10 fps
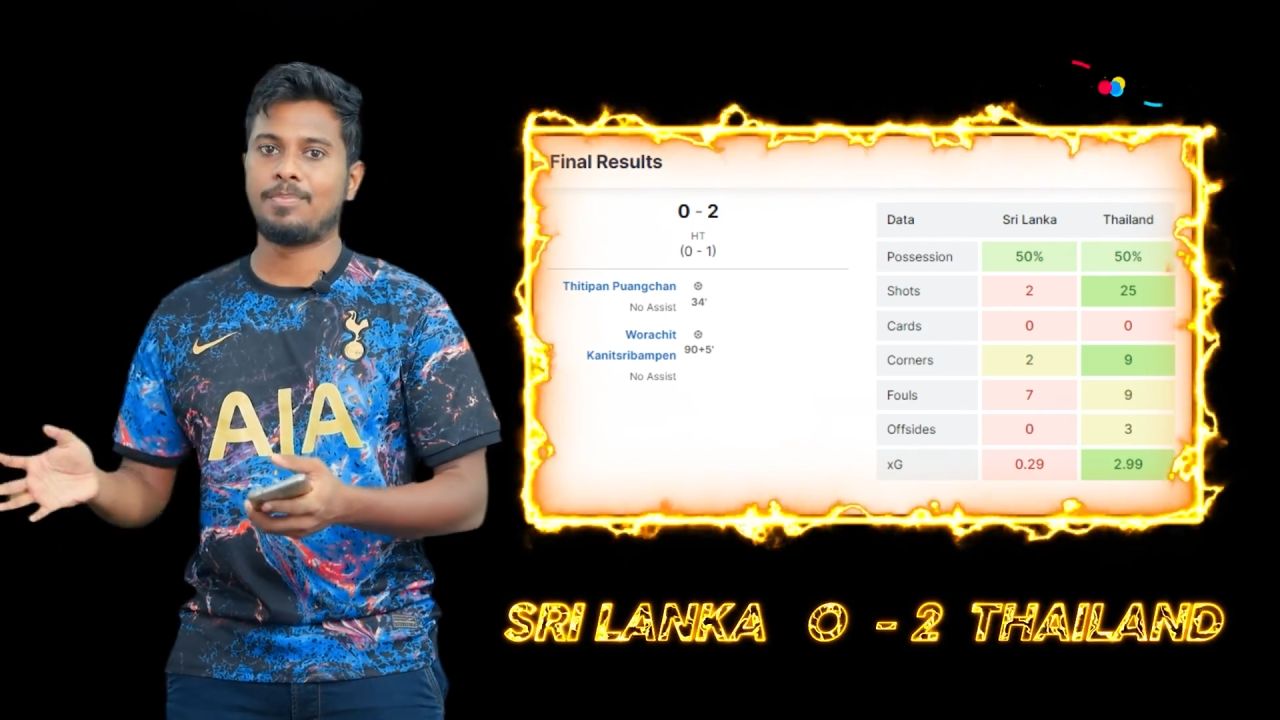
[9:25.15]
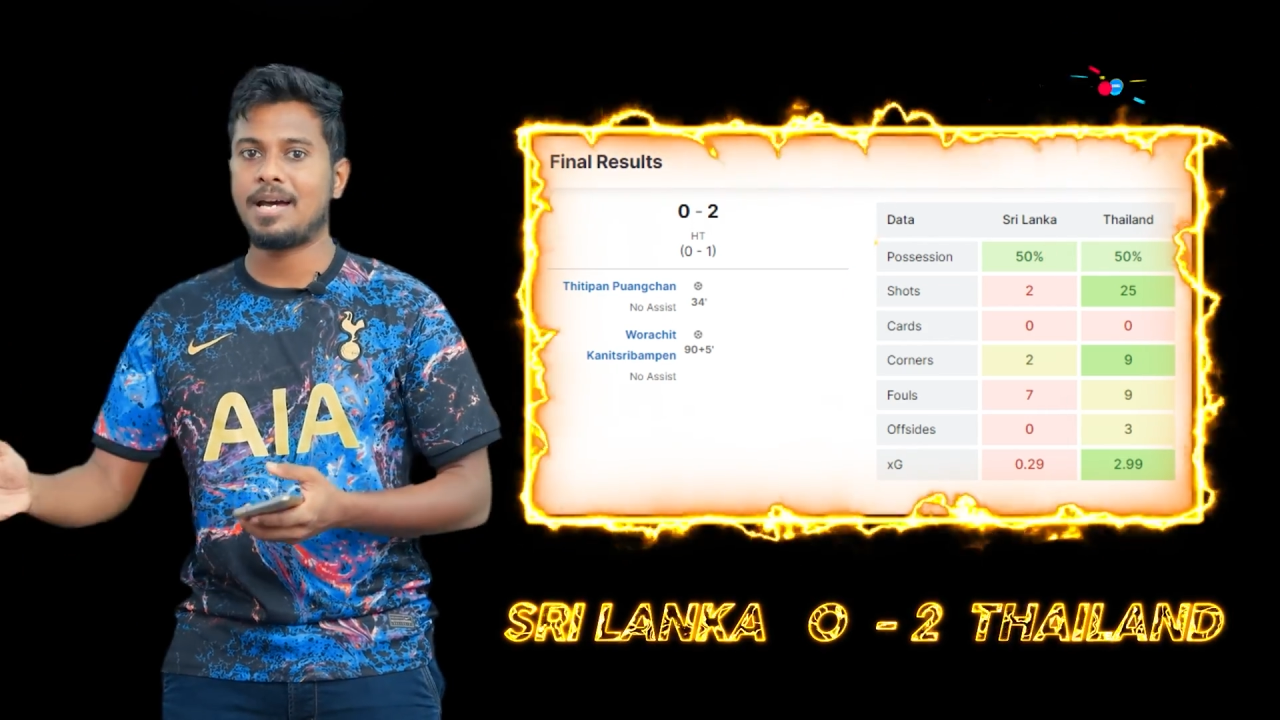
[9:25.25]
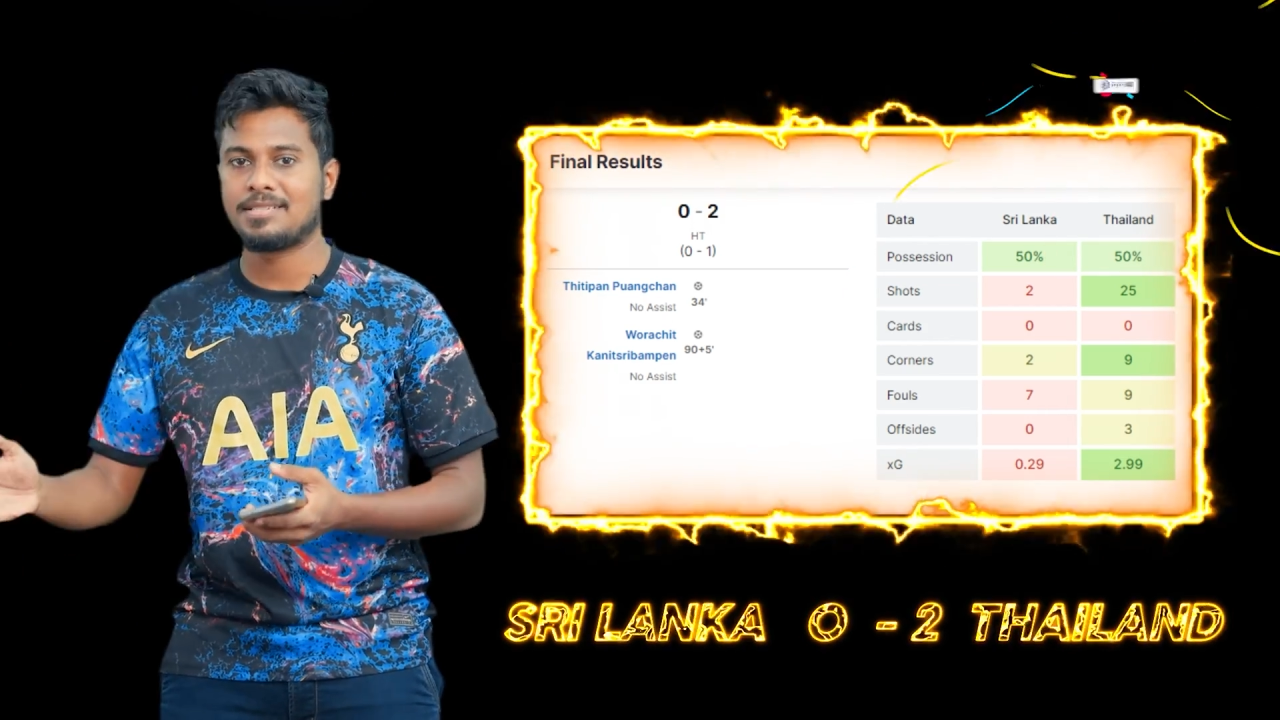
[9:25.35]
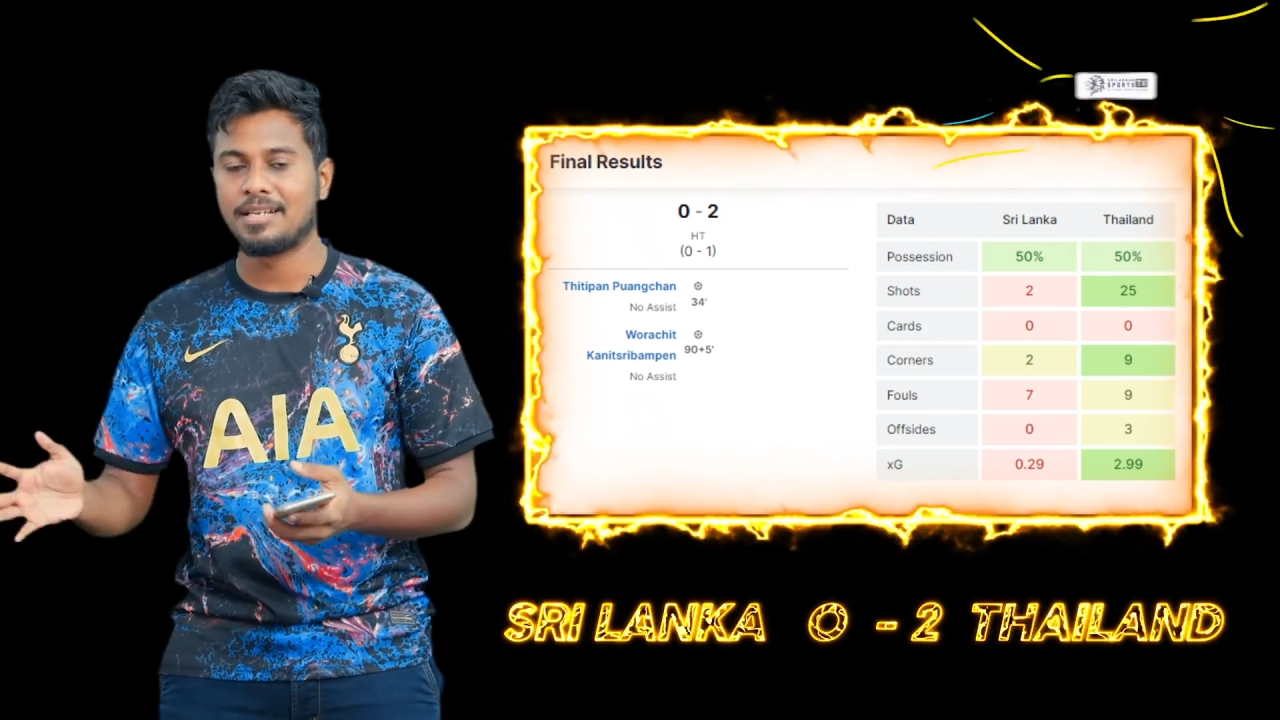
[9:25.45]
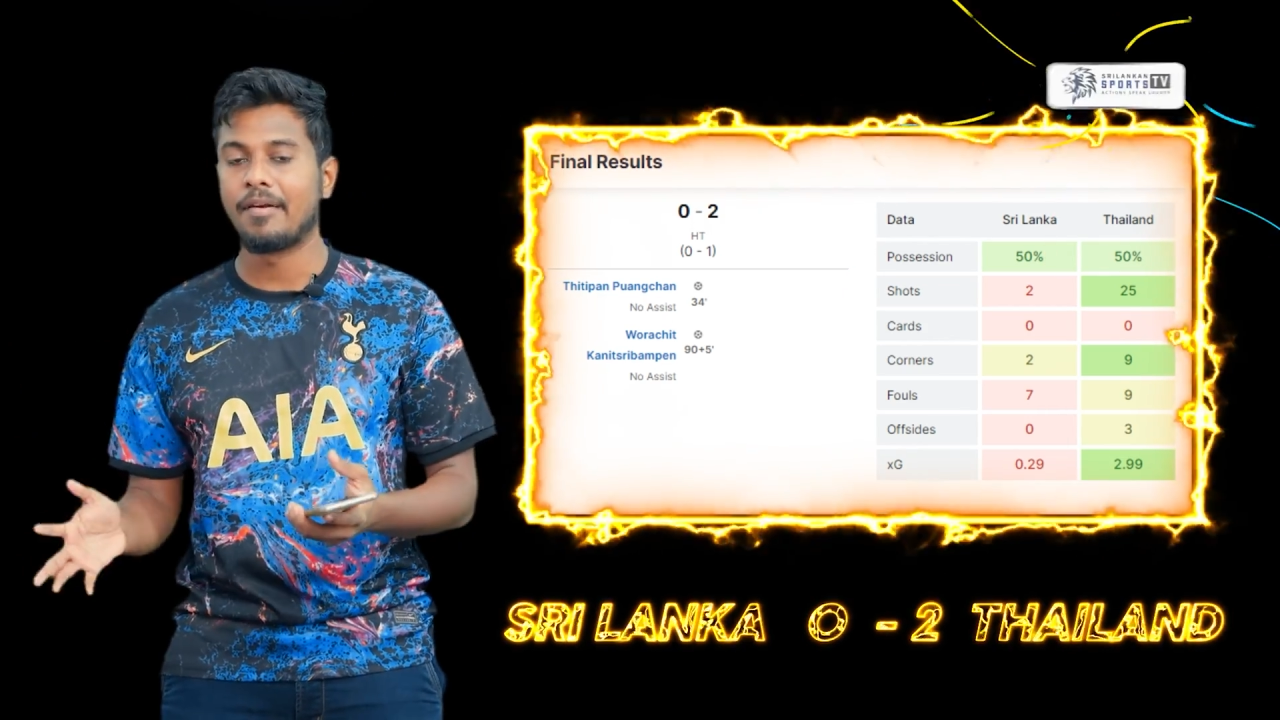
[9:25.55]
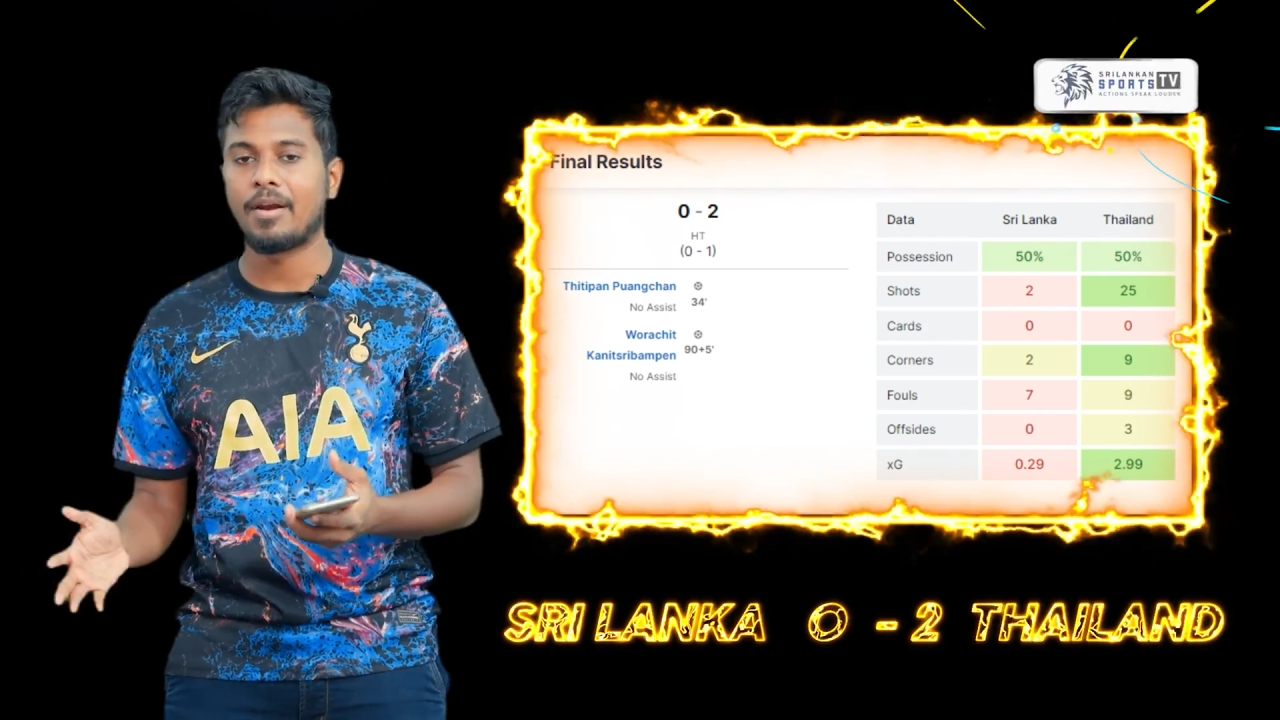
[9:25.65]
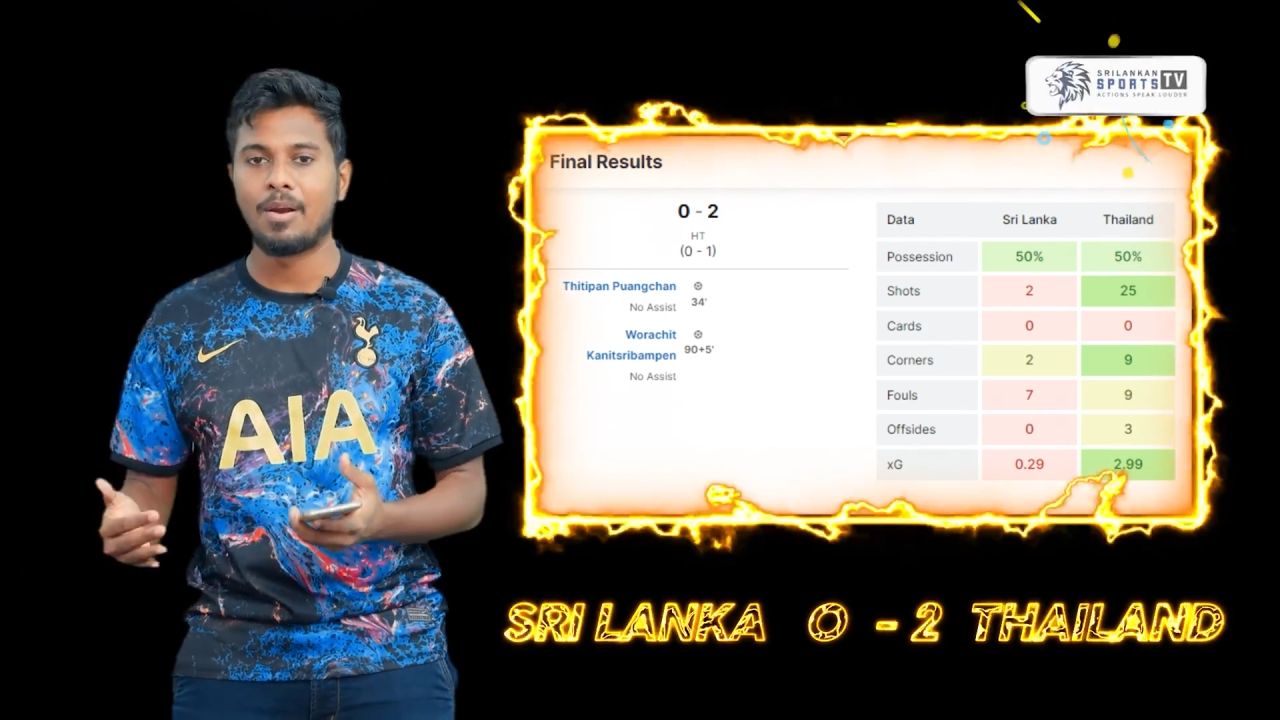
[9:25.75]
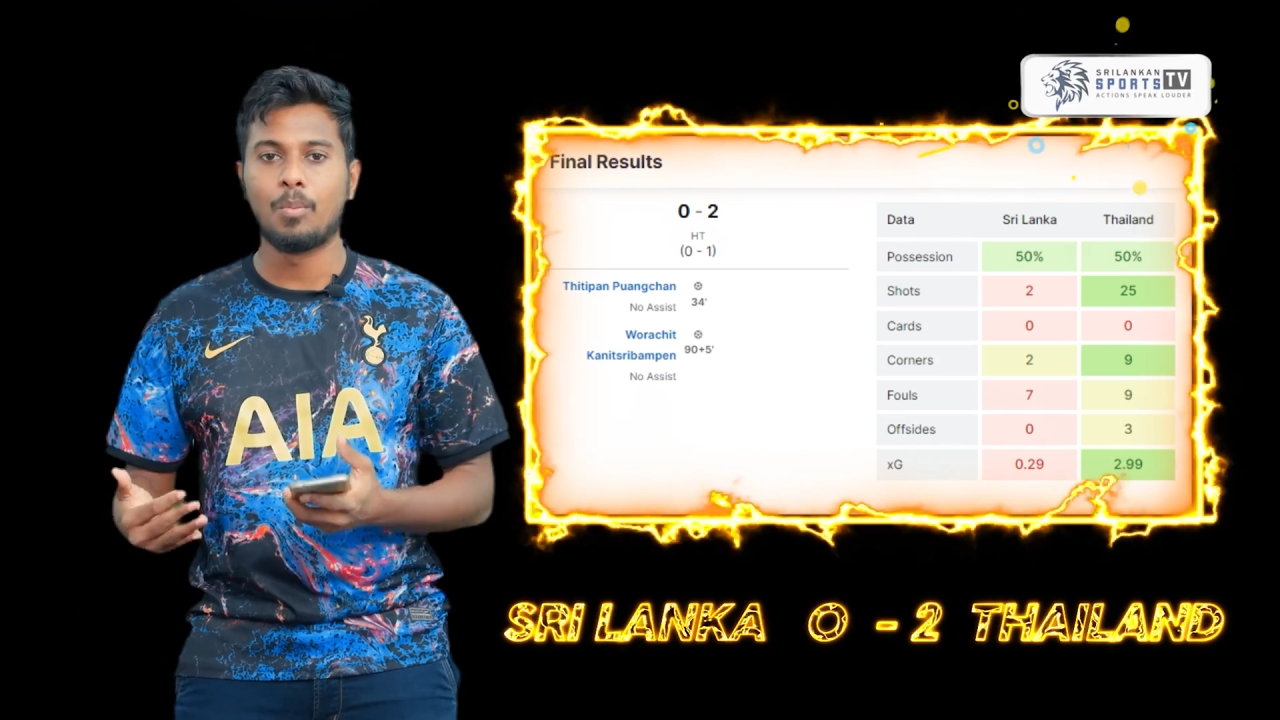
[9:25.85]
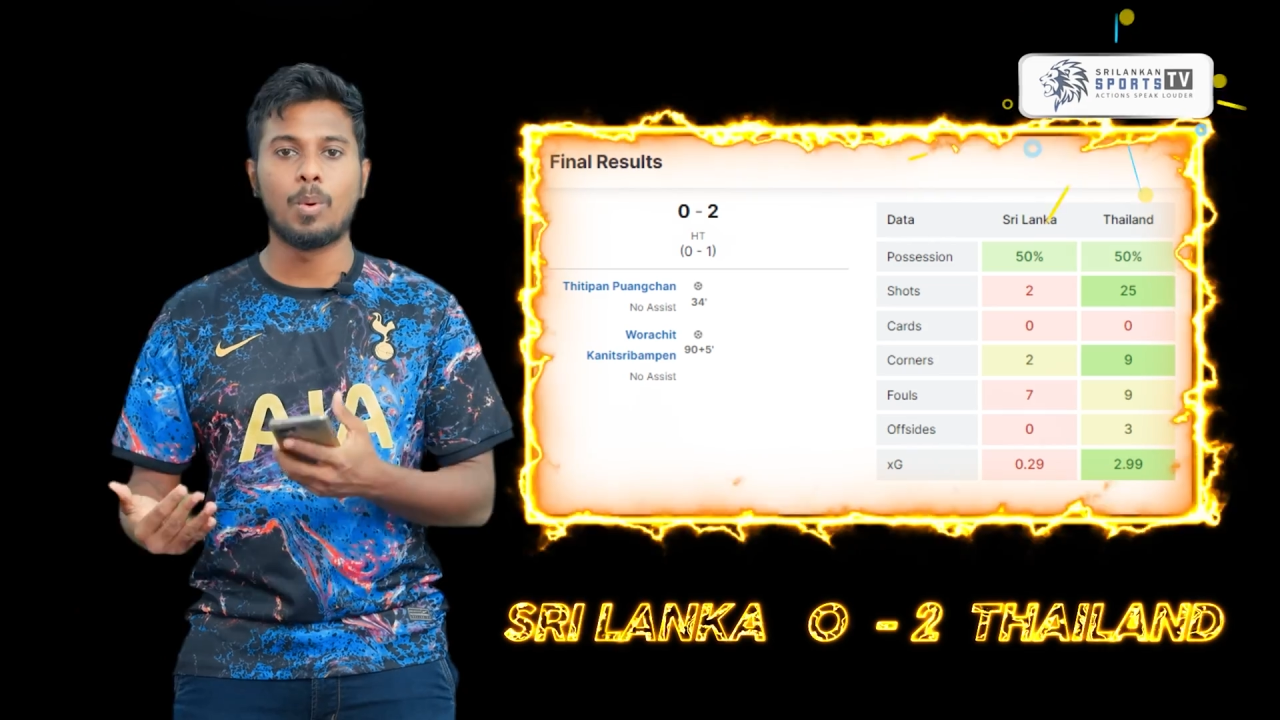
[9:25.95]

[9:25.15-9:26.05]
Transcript: pass and run,